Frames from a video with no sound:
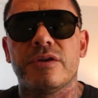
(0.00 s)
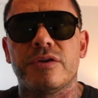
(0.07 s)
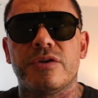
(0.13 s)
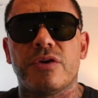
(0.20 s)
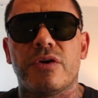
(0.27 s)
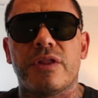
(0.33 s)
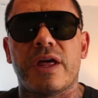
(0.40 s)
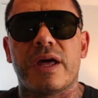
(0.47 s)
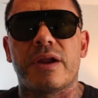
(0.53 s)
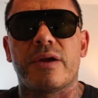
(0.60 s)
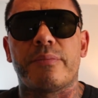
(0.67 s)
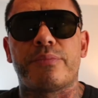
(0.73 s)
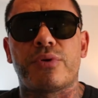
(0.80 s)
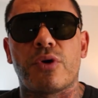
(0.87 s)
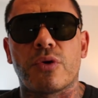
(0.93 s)
you know,
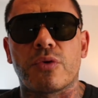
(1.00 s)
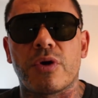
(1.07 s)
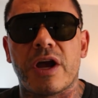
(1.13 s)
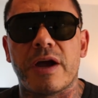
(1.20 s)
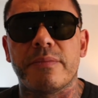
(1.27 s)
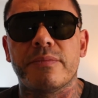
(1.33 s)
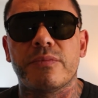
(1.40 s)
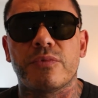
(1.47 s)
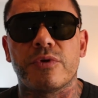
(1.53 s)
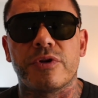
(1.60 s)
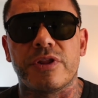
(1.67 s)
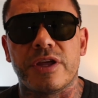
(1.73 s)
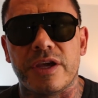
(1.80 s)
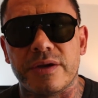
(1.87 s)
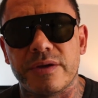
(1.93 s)
that program
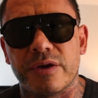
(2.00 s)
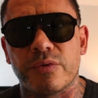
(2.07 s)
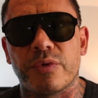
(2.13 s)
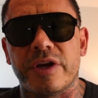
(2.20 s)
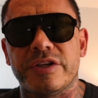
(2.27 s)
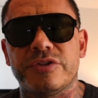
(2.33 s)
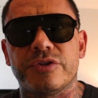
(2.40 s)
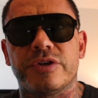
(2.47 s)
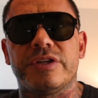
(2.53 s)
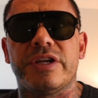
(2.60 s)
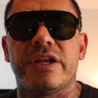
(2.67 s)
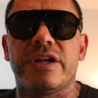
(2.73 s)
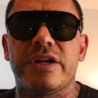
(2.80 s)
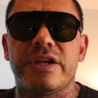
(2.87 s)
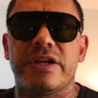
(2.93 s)
where they erase your
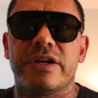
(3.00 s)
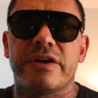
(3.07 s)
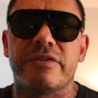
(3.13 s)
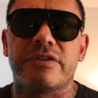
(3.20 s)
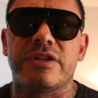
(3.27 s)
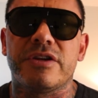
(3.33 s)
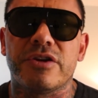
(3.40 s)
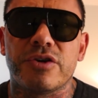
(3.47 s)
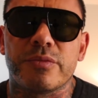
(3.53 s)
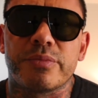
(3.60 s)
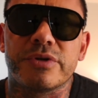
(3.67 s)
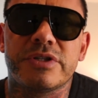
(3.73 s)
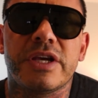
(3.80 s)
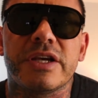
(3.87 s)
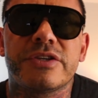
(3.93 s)
identity and everything under
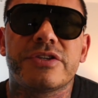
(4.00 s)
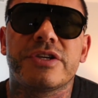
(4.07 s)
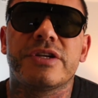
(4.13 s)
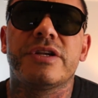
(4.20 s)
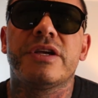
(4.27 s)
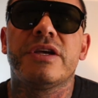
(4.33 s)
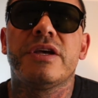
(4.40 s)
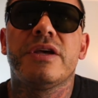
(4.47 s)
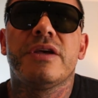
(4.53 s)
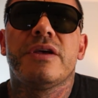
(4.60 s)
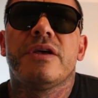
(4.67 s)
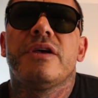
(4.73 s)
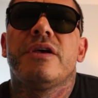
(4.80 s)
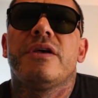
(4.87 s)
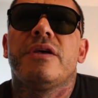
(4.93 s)
protection.
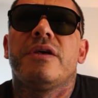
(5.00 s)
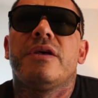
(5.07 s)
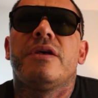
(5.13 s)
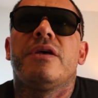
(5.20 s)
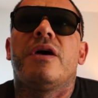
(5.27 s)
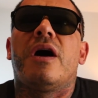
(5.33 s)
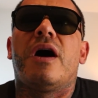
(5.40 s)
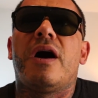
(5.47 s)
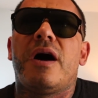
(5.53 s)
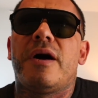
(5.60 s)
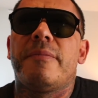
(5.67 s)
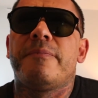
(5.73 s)
If